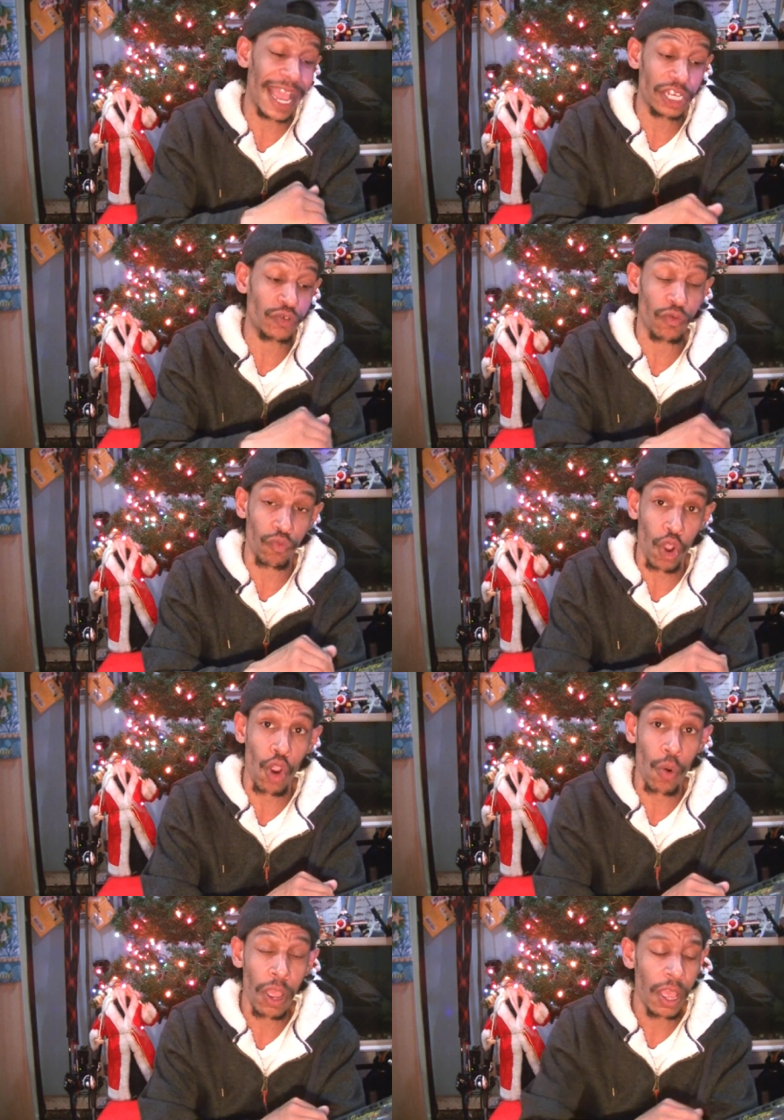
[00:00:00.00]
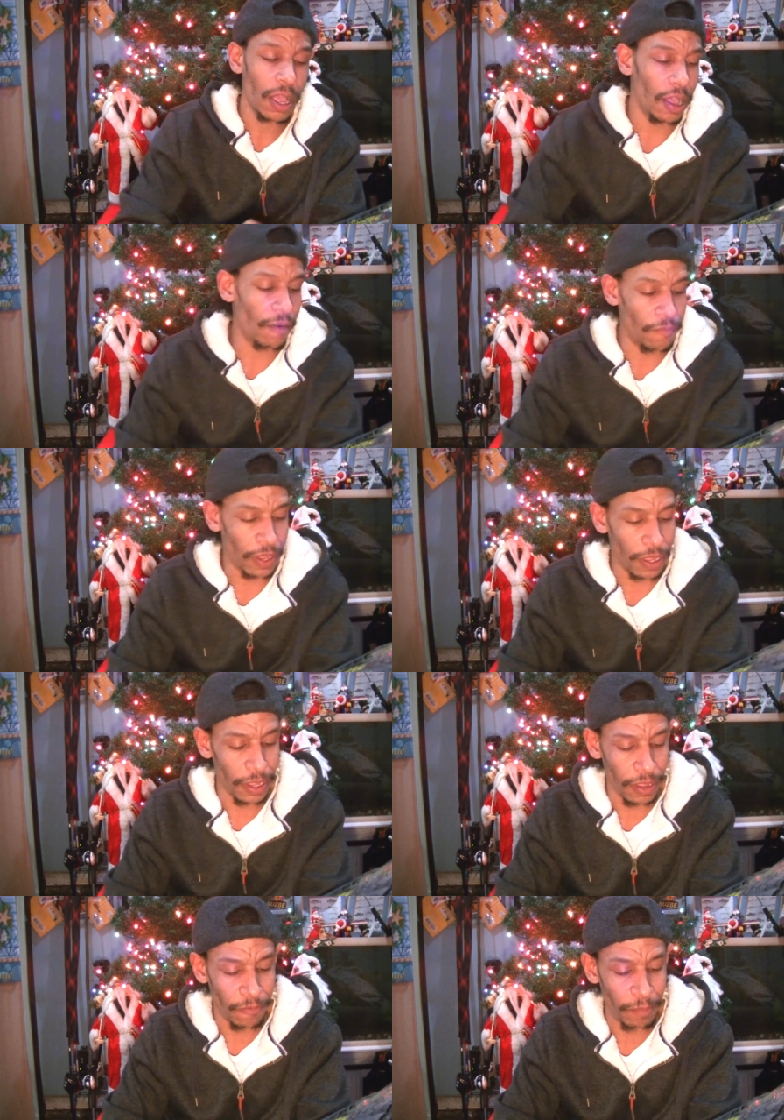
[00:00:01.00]
extra row of
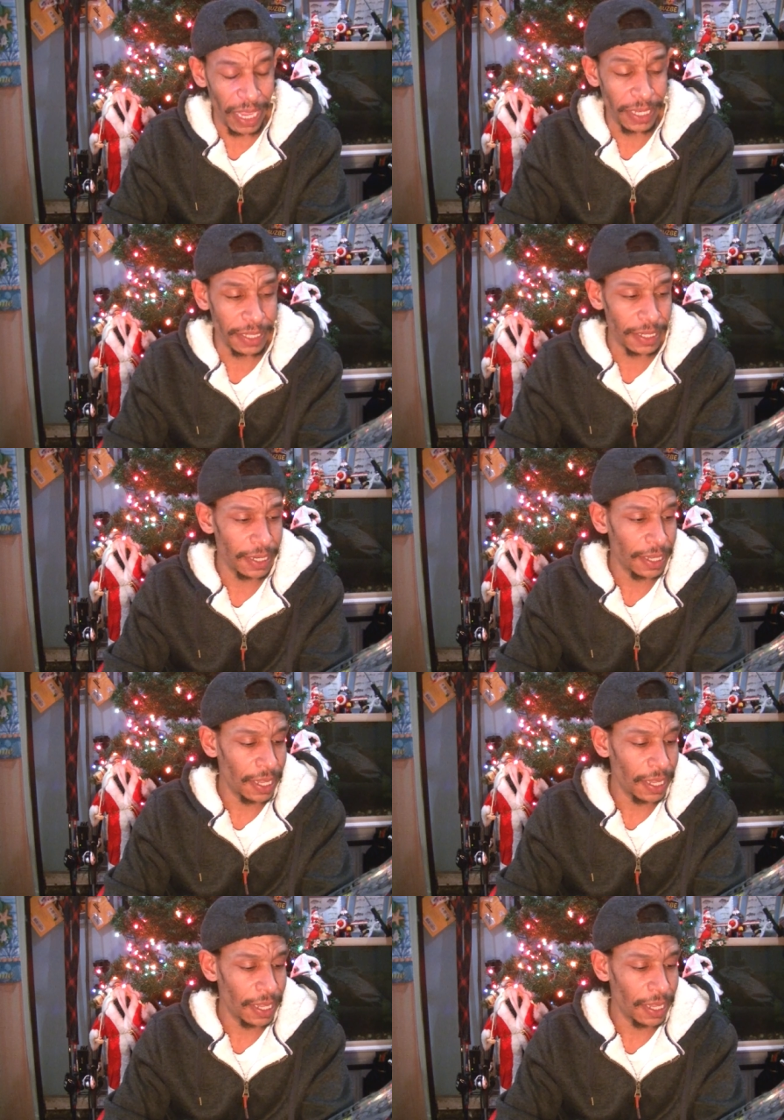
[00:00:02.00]
uh, of baits,